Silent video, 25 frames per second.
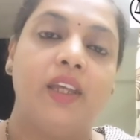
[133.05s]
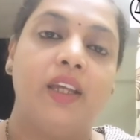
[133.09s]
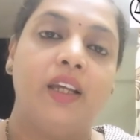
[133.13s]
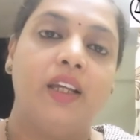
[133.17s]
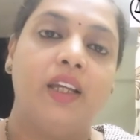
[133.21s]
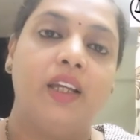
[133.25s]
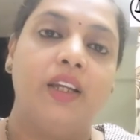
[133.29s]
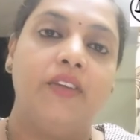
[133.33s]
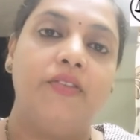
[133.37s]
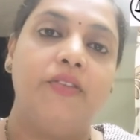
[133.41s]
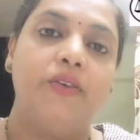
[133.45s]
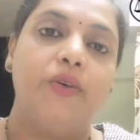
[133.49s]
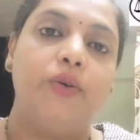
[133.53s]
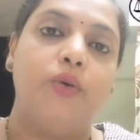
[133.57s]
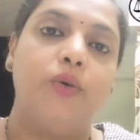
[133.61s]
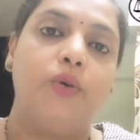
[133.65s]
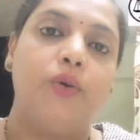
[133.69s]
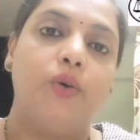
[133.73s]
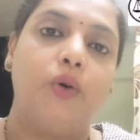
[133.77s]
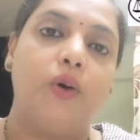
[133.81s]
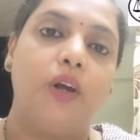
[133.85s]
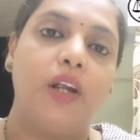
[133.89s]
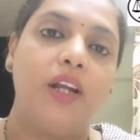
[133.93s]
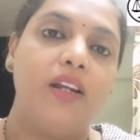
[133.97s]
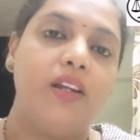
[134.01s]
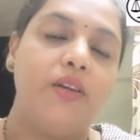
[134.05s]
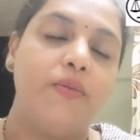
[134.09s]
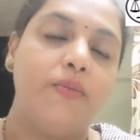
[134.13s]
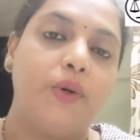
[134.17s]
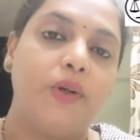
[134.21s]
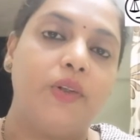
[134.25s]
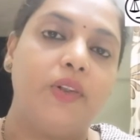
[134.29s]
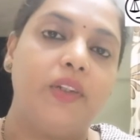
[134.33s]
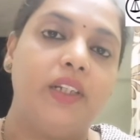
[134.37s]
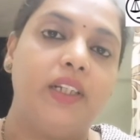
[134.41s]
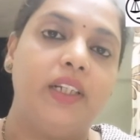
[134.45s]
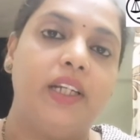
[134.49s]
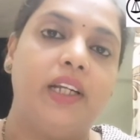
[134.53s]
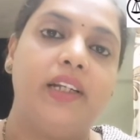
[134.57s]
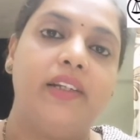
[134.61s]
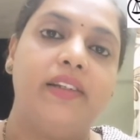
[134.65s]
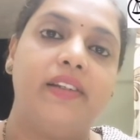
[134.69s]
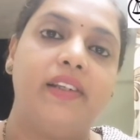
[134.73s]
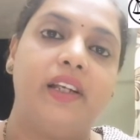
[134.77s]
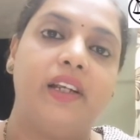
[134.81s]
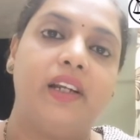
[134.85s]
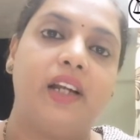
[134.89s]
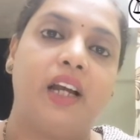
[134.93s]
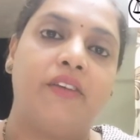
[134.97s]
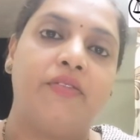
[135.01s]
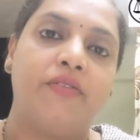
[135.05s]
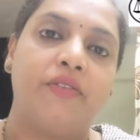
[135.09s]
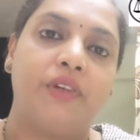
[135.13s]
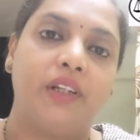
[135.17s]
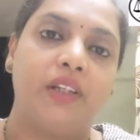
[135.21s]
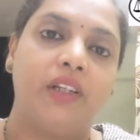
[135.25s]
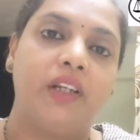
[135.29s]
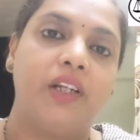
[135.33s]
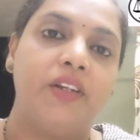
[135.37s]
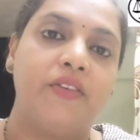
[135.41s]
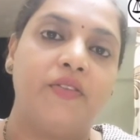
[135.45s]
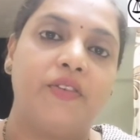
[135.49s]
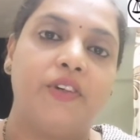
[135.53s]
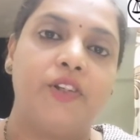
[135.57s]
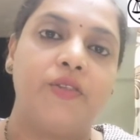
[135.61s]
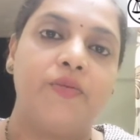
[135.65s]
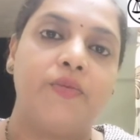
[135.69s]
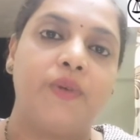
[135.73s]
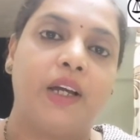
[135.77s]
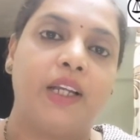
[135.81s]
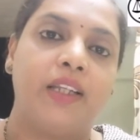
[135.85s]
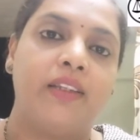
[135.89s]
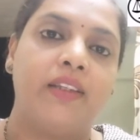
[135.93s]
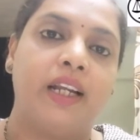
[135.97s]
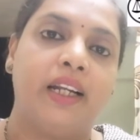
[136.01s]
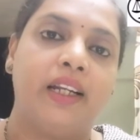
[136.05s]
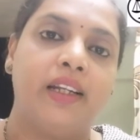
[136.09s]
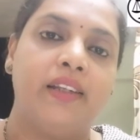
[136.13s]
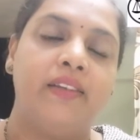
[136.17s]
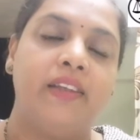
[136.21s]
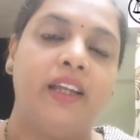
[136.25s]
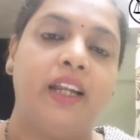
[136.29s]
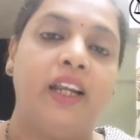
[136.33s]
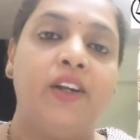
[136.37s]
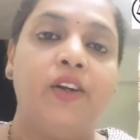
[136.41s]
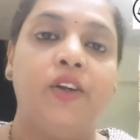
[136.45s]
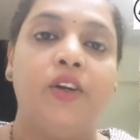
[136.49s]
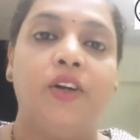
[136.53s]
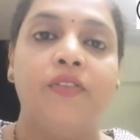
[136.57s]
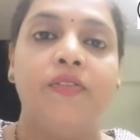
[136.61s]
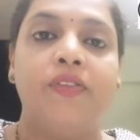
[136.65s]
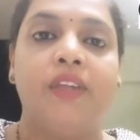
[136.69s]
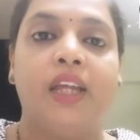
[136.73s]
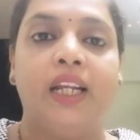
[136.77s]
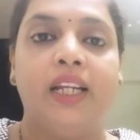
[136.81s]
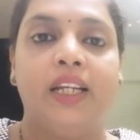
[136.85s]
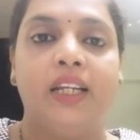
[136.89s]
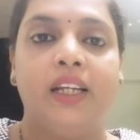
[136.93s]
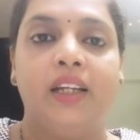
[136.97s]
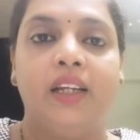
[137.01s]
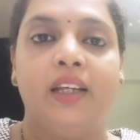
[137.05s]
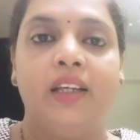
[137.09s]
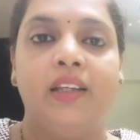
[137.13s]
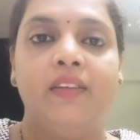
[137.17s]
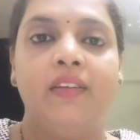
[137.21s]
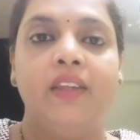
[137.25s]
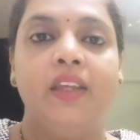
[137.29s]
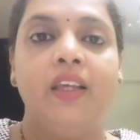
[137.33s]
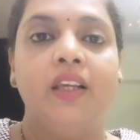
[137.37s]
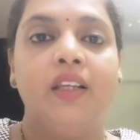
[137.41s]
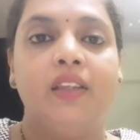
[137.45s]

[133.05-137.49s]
If you go and deposit that check after 31st March, that is end of 90 days,